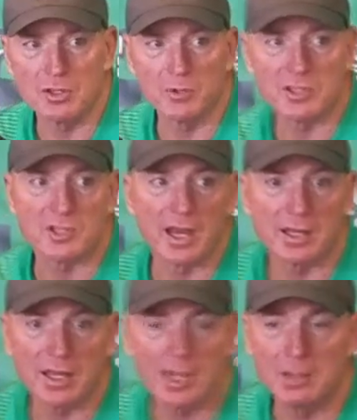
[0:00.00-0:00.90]
that wins
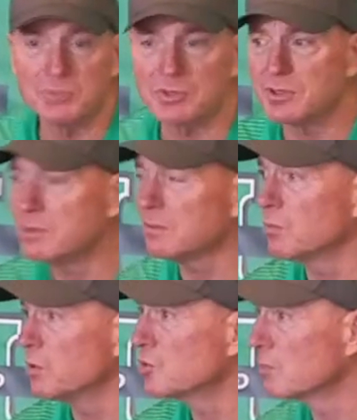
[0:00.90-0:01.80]
9 games and
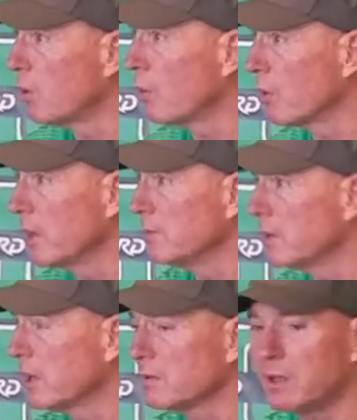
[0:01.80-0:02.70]
wins their bowl game, they
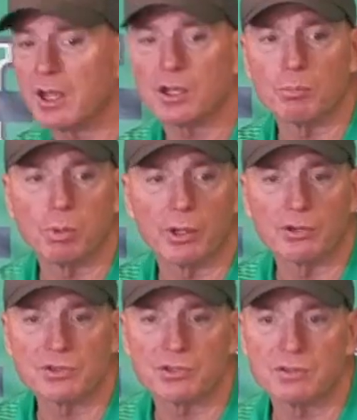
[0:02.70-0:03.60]
got good
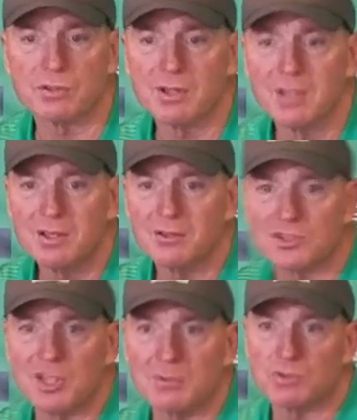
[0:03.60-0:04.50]
players. And this
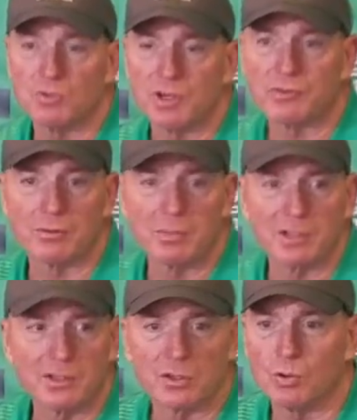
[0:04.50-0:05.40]
team's no different.
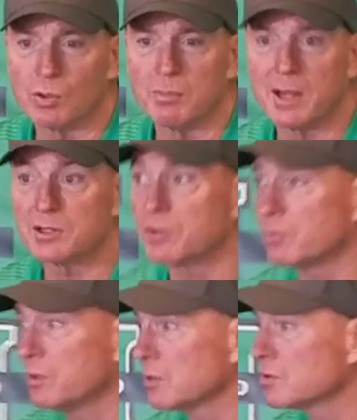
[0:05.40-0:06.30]
Bentley, the quarterback's a
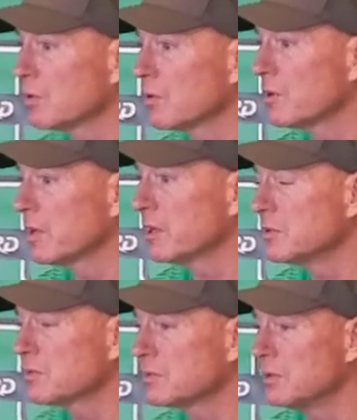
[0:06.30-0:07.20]
3-year starter now.
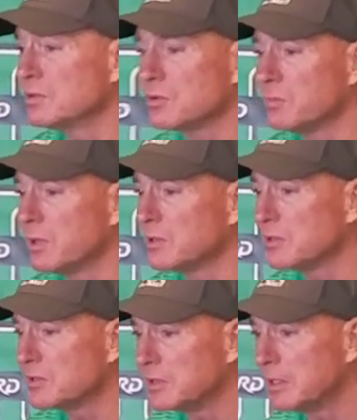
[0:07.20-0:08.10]
He's
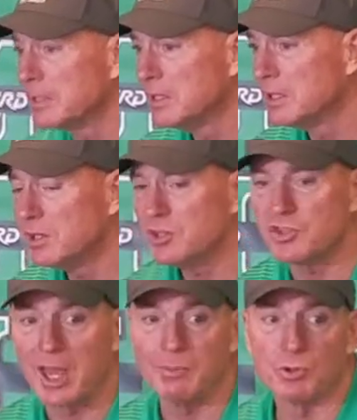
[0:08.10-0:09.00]
tremendous.
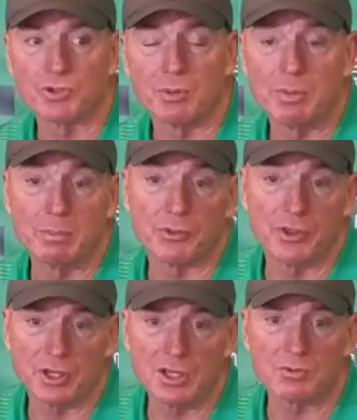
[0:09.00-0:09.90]
Samuel, some people
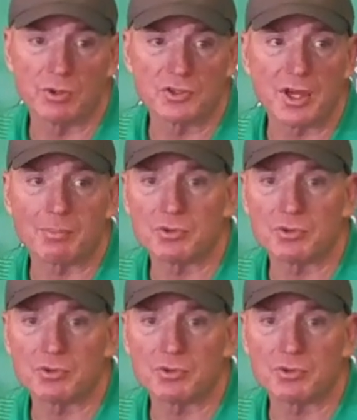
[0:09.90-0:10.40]
think he's one of the top